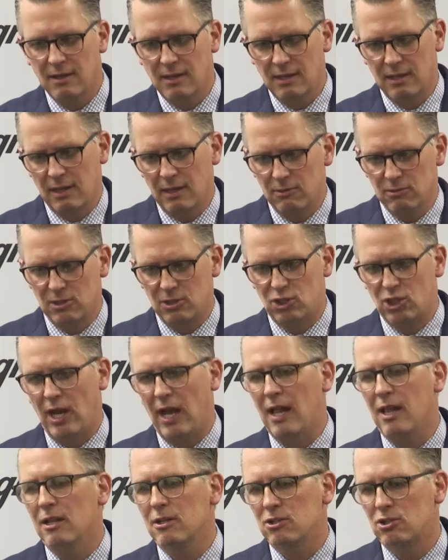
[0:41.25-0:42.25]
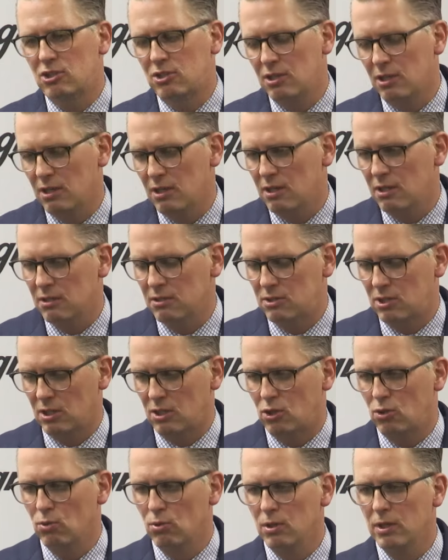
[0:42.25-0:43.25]
it was a challenge to, to
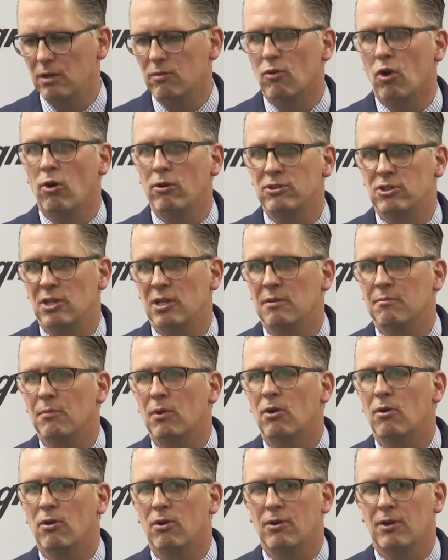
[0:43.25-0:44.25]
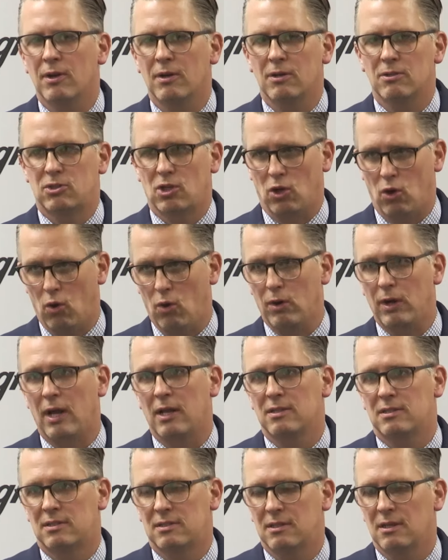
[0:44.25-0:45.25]
Cooley, Rosie, and Murr to, to go
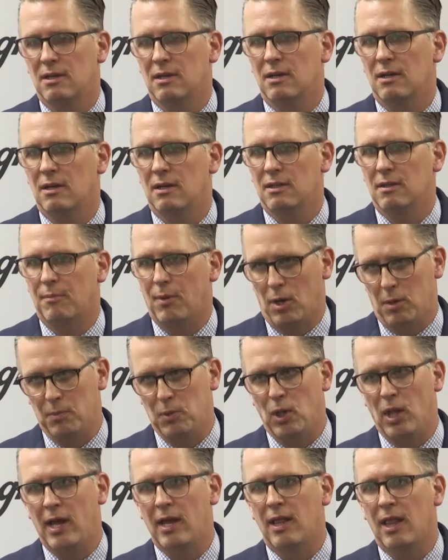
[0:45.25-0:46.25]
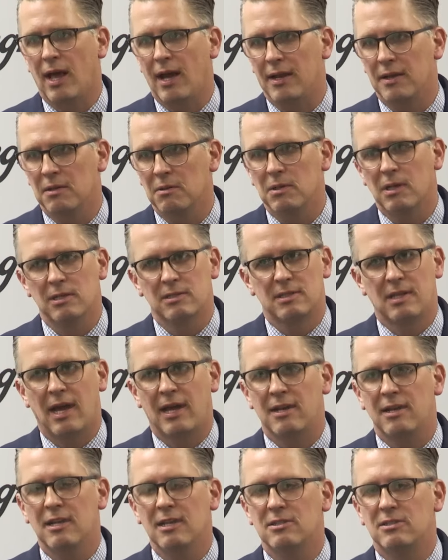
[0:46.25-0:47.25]
against uh, the Barré-Boulet line. It's
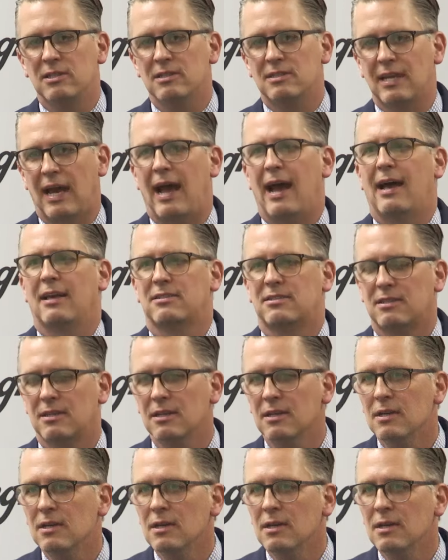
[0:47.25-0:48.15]
not an easy task